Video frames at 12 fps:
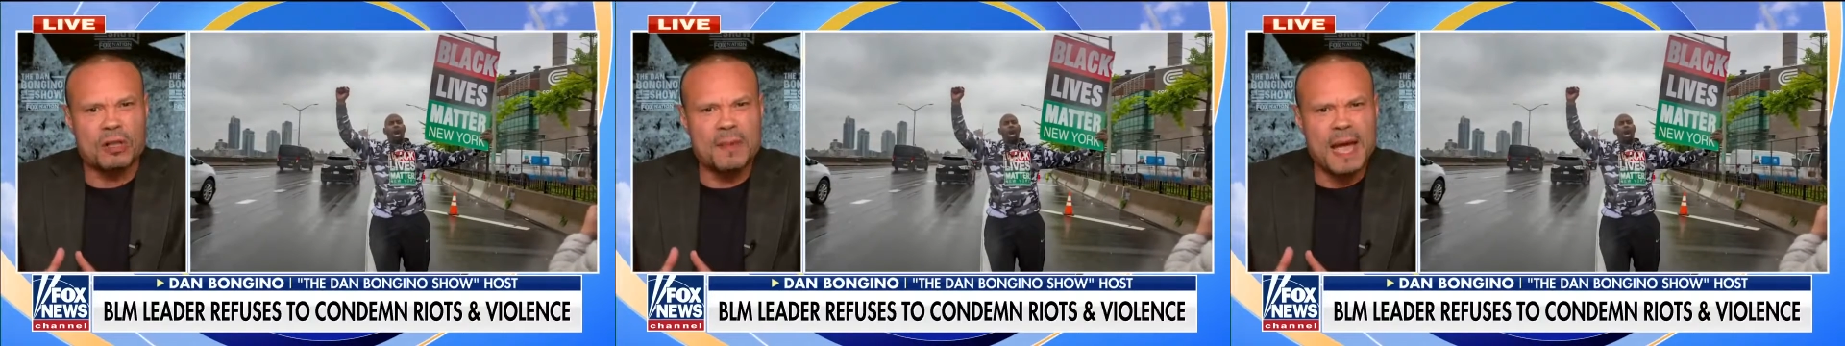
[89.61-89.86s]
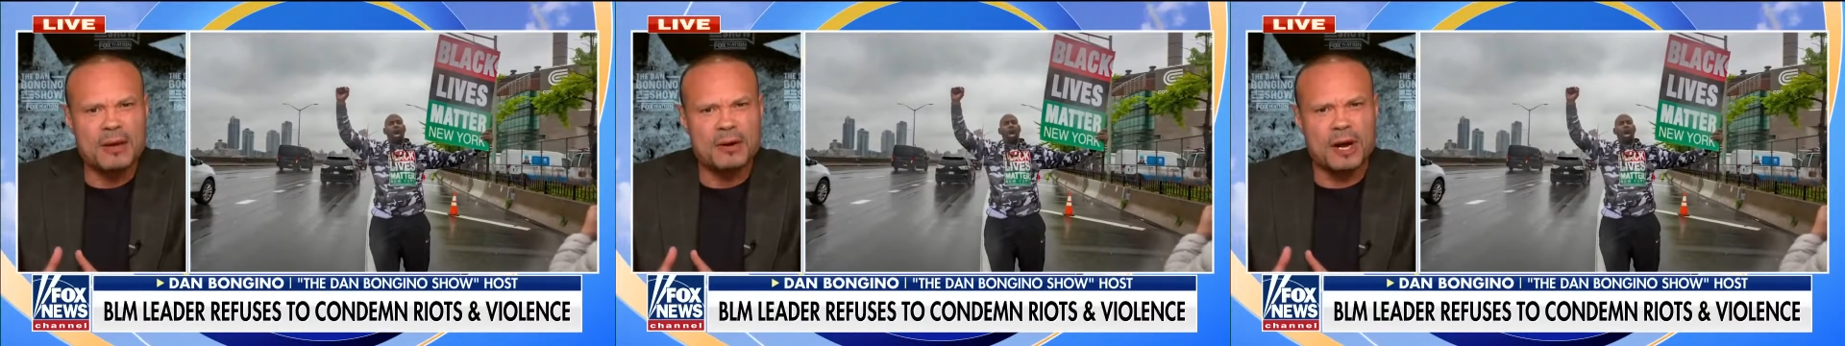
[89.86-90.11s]
him
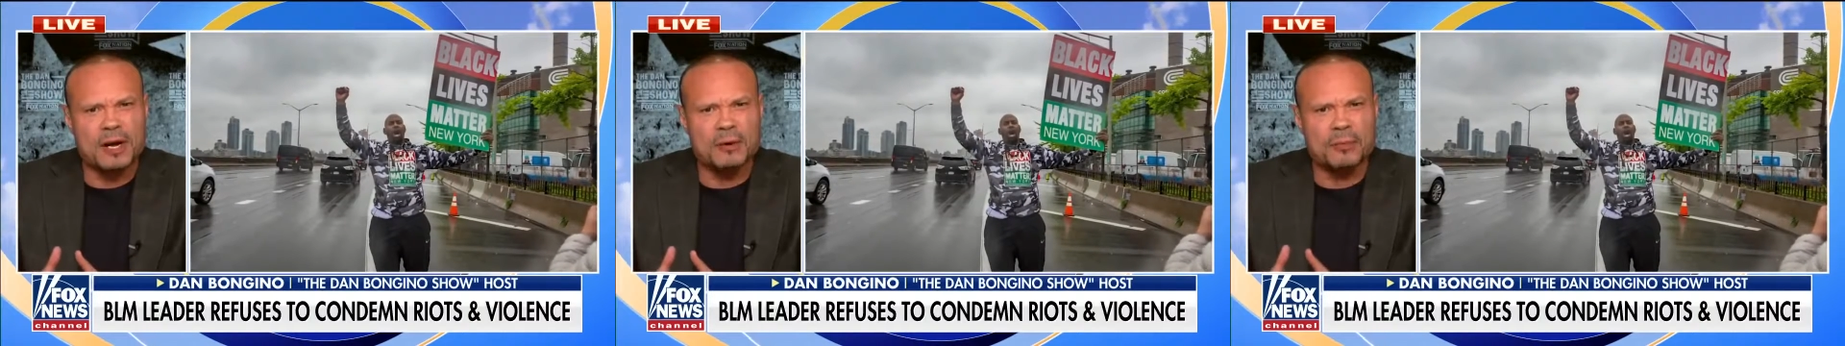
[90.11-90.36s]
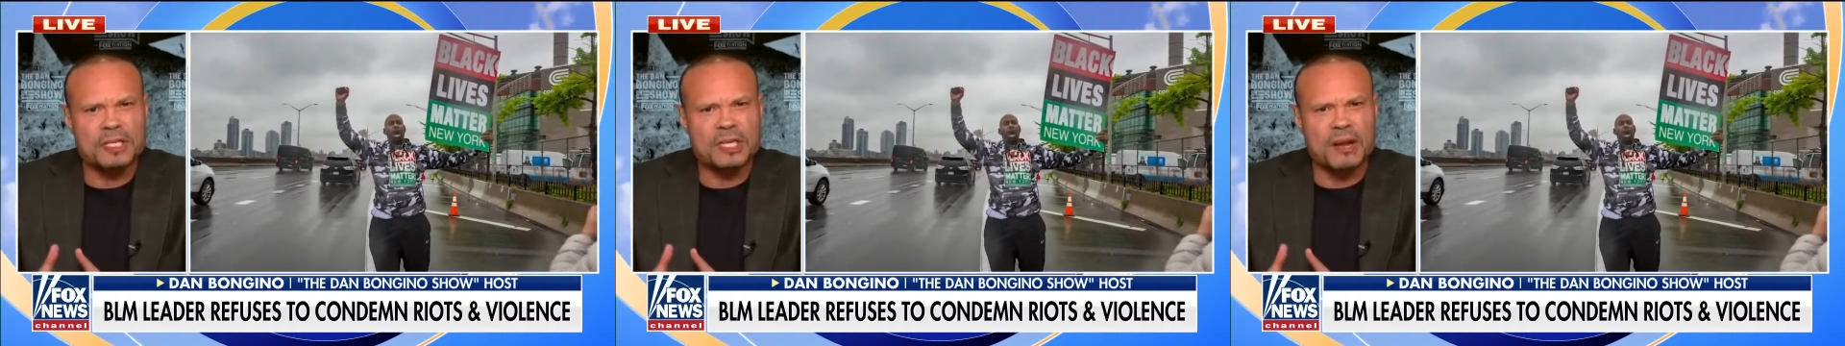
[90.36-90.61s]
out on it,
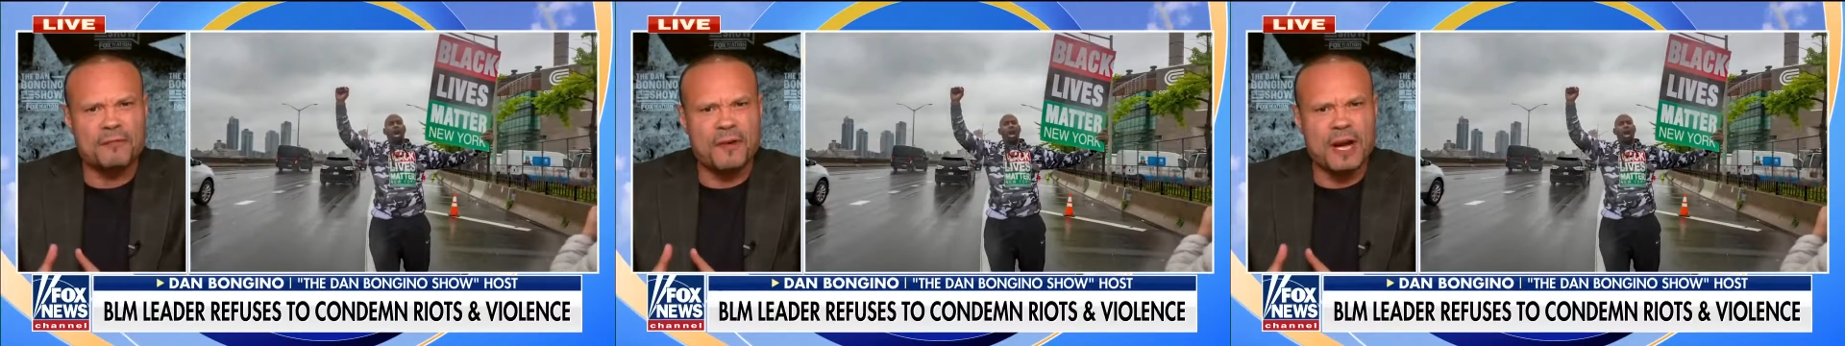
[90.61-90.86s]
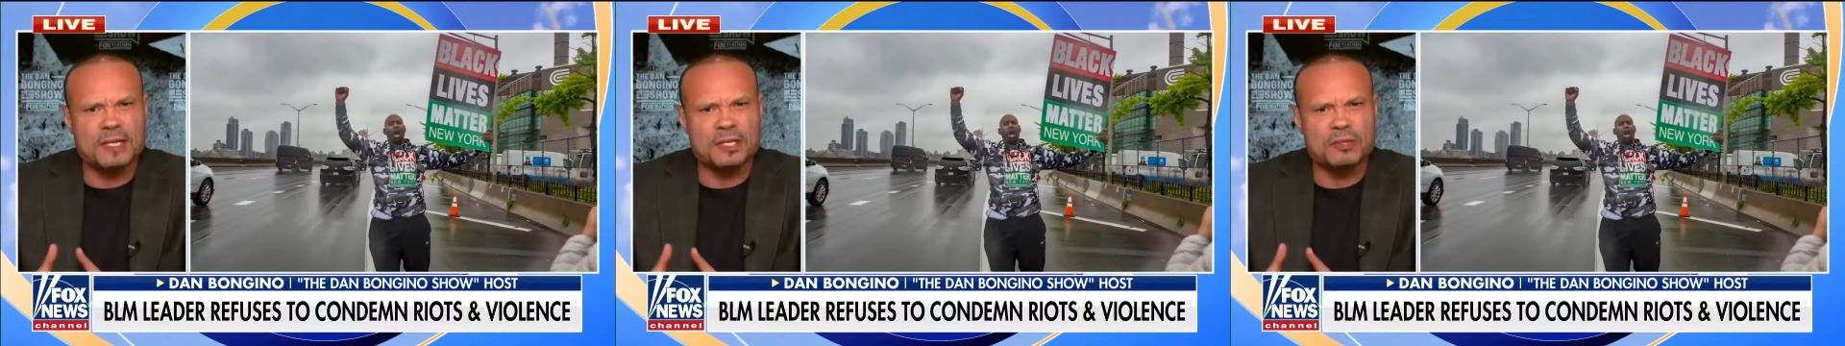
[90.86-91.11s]
which I
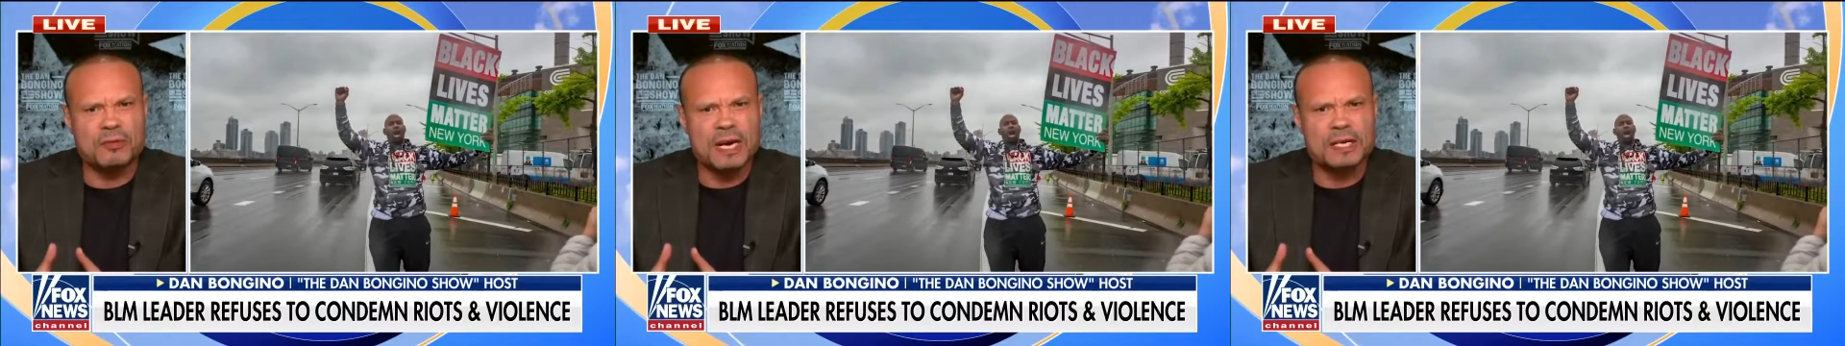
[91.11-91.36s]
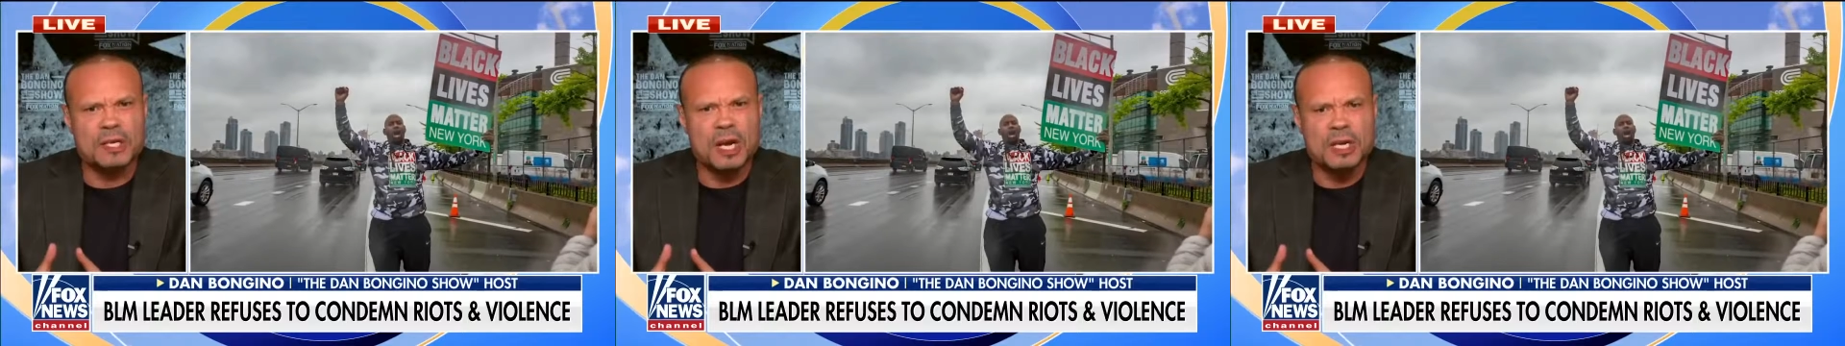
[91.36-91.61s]
find strange.